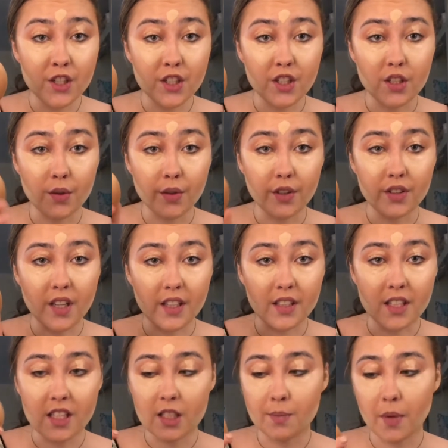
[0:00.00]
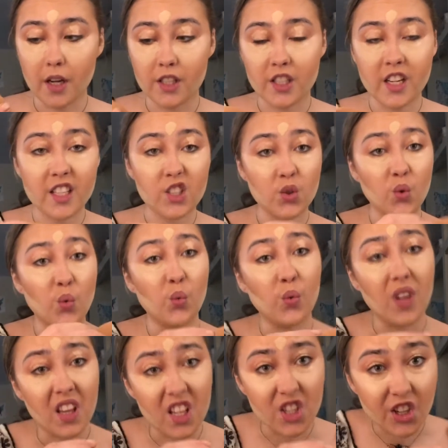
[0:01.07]
This is a Real Techniques sponge. It's
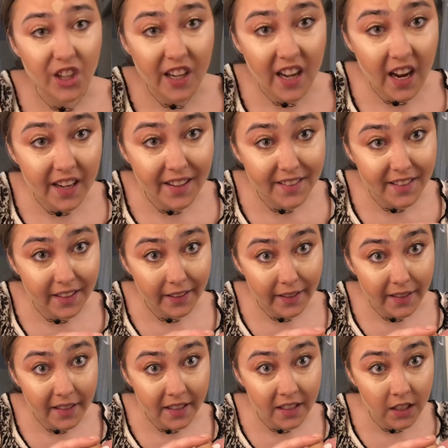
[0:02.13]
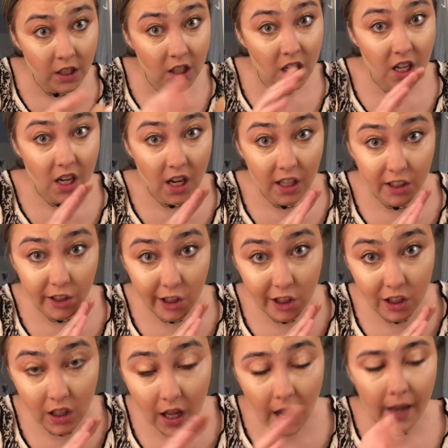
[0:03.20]
really dirty. I need to clean it, not gonna
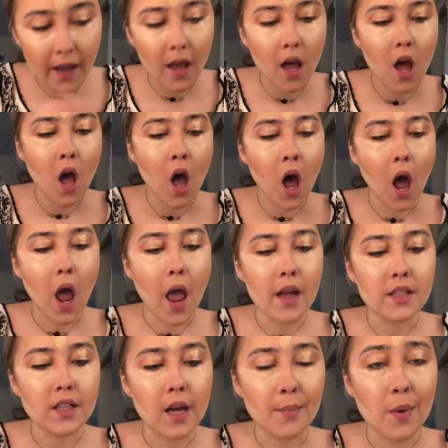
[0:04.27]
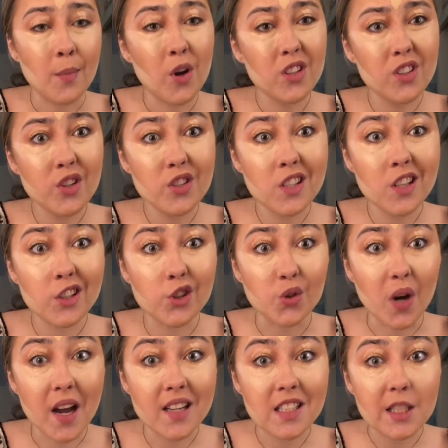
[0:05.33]
lie. And I'm also using a
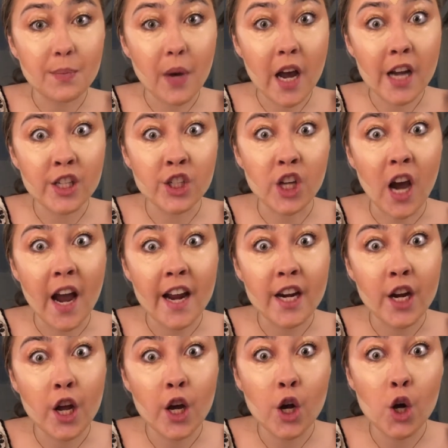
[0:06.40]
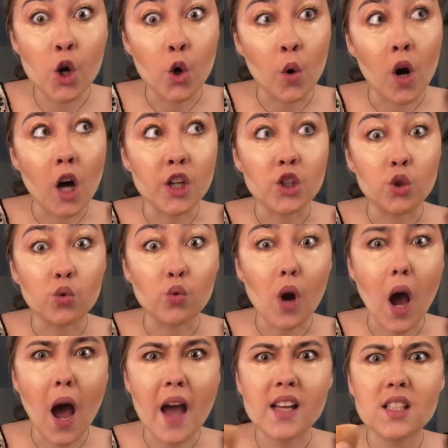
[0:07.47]
dry sponge. I know, a
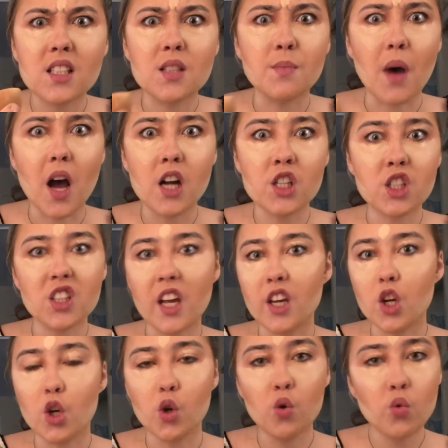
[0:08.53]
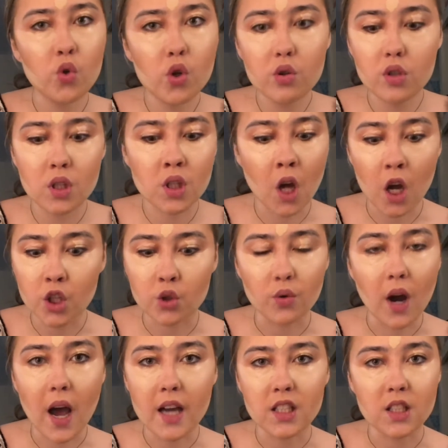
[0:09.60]
dry sponge. Like, who uses a
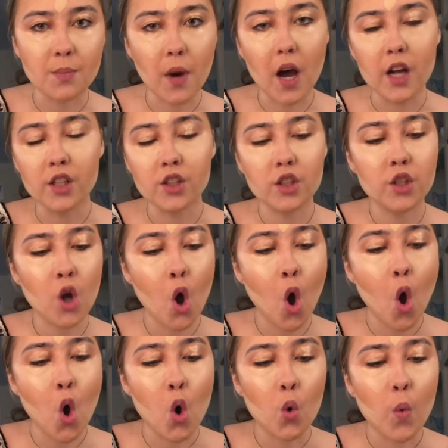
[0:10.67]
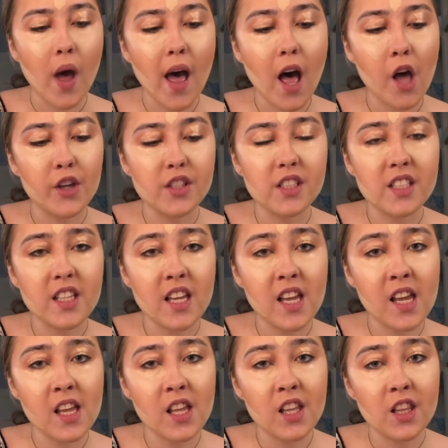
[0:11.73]
dry sponge? Well, you
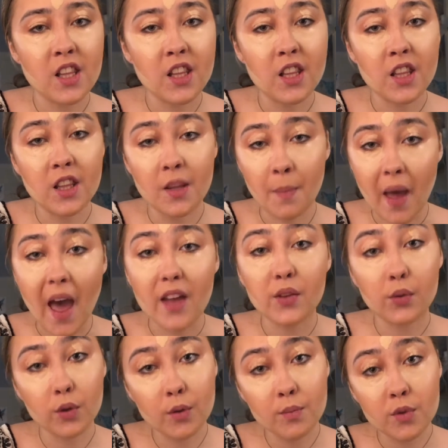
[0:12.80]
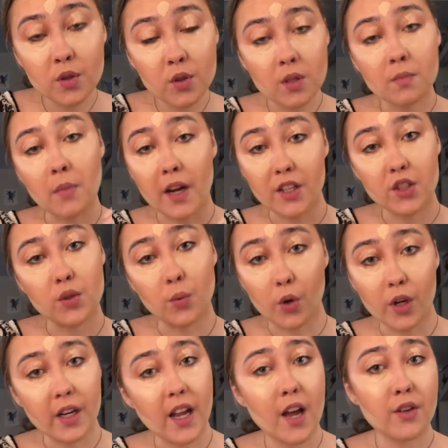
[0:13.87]
see, the bathrooms in my
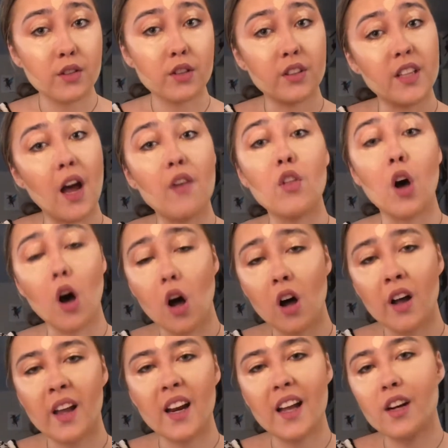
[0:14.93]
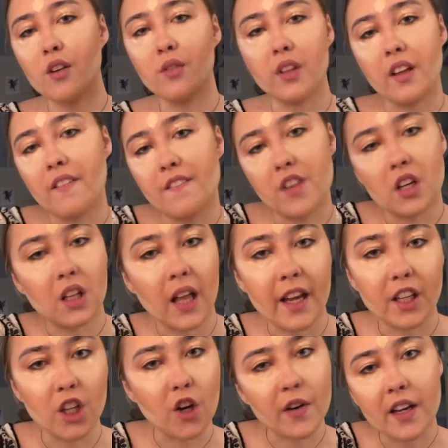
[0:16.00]
sorority house are down the hall, and I don't really feel
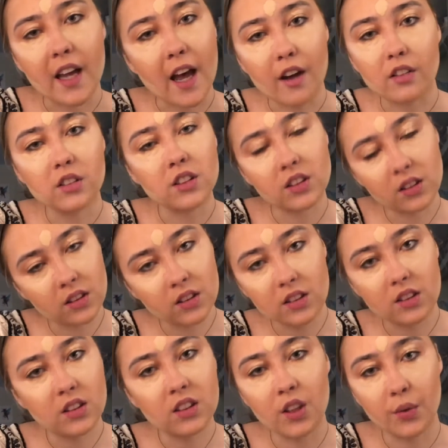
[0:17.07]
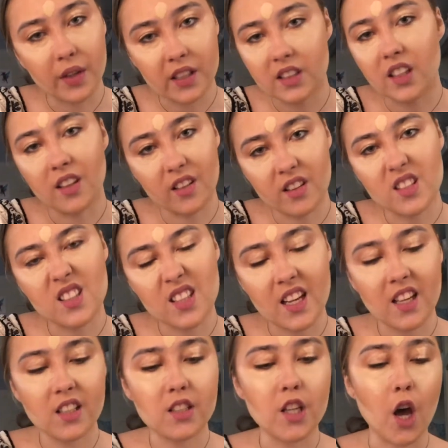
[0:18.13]
like going out to rinse it under the
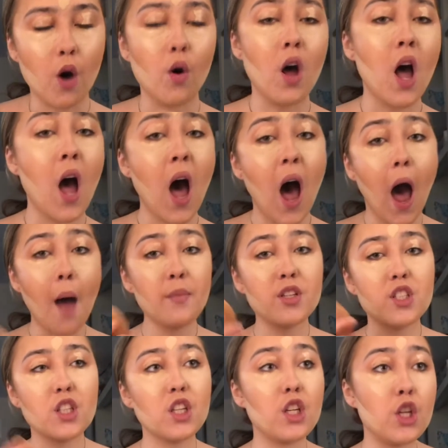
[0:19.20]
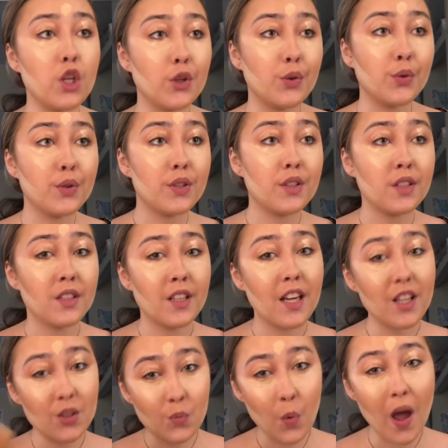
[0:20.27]
sink. So I'm just going to use
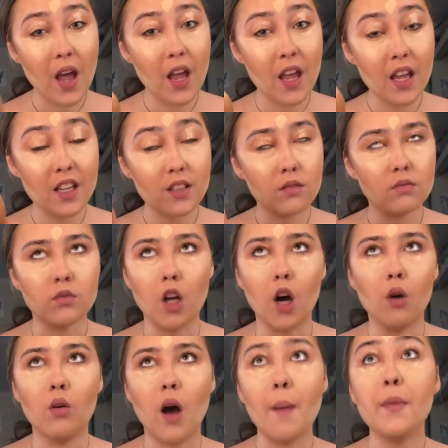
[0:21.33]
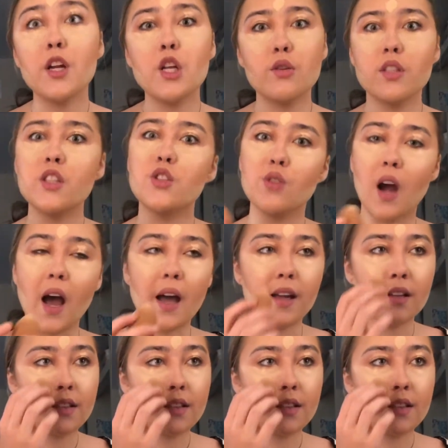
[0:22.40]
I'm going to use it dry.